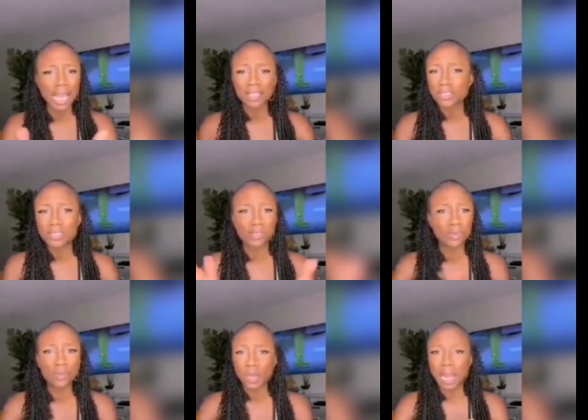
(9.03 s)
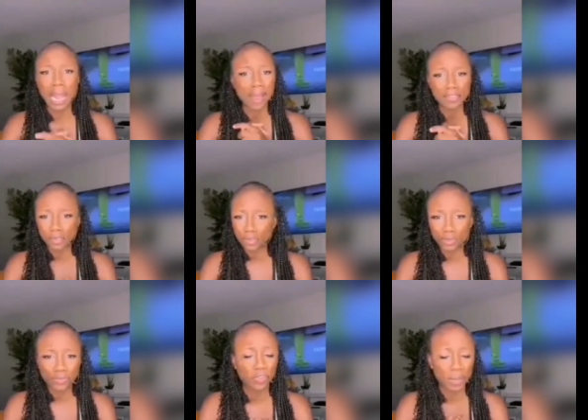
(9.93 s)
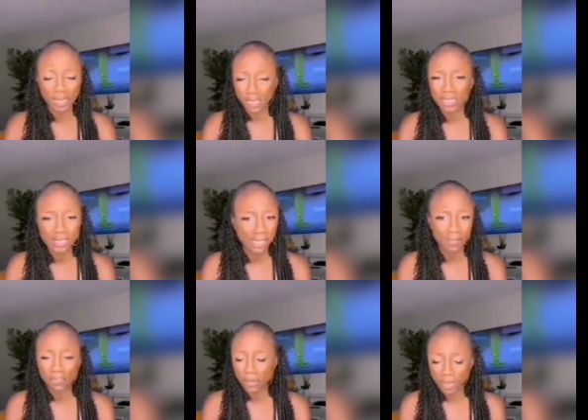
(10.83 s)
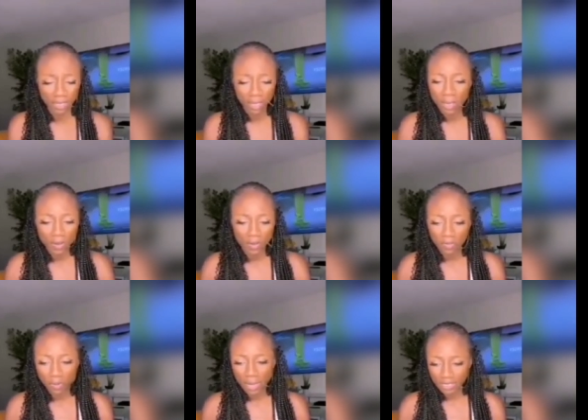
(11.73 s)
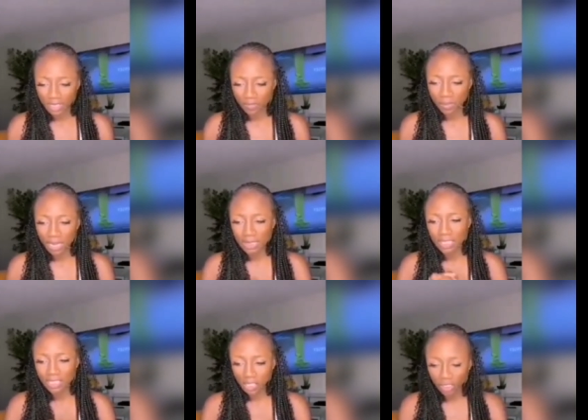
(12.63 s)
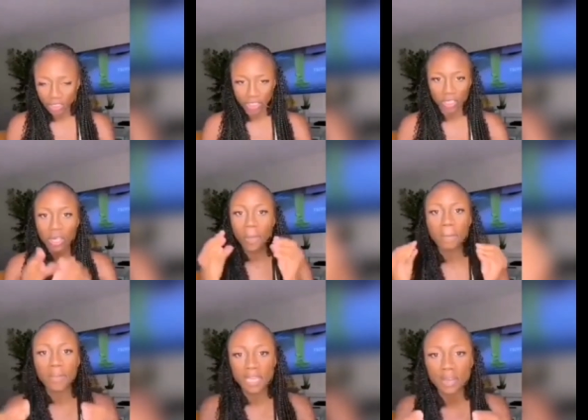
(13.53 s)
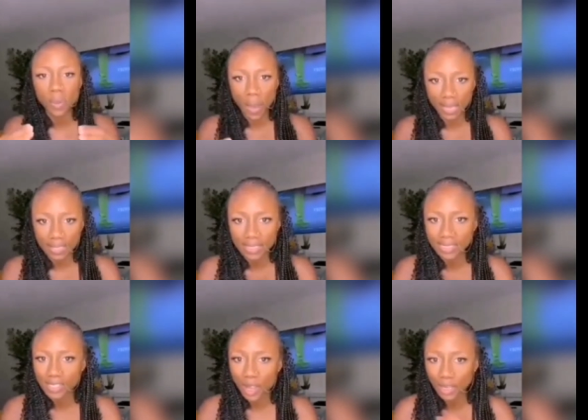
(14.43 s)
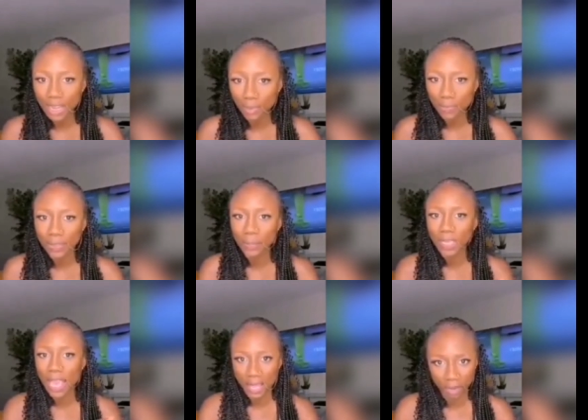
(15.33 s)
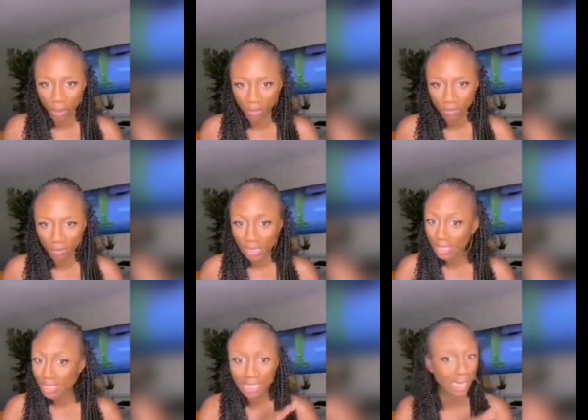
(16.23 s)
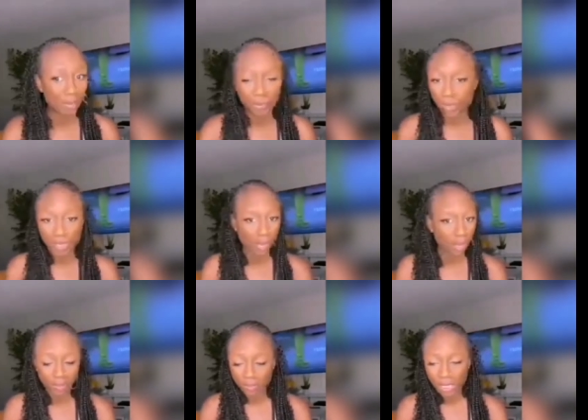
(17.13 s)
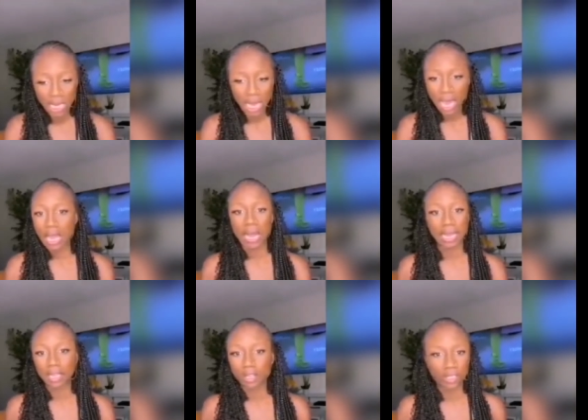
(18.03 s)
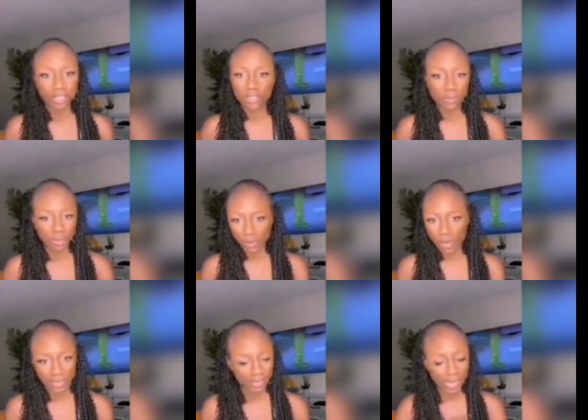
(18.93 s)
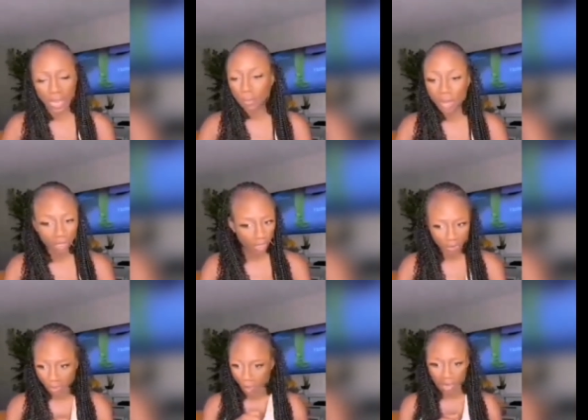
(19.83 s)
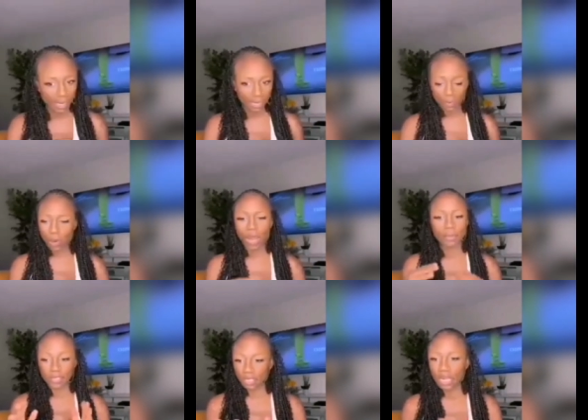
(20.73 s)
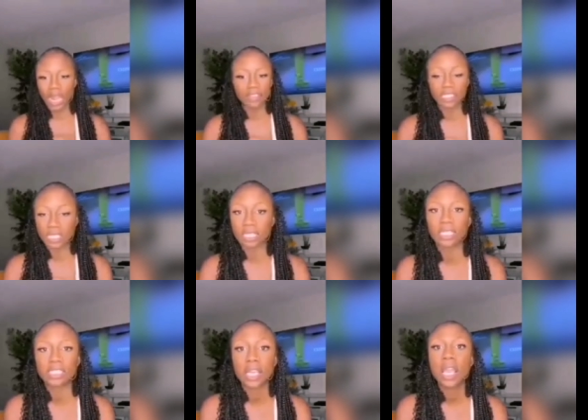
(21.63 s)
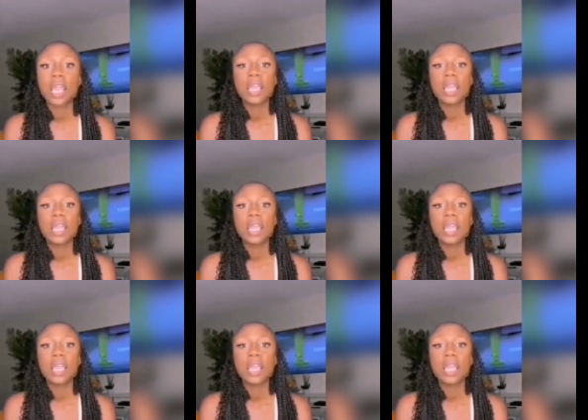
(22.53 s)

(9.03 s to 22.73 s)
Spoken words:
I just do what I have to do for my kids and for myself. But at this juncture, being quiet is not helping me at all. It's not helping me at all. And I cannot continue being quiet. I'm not going to be quiet anymore. I'm just going to have to say this.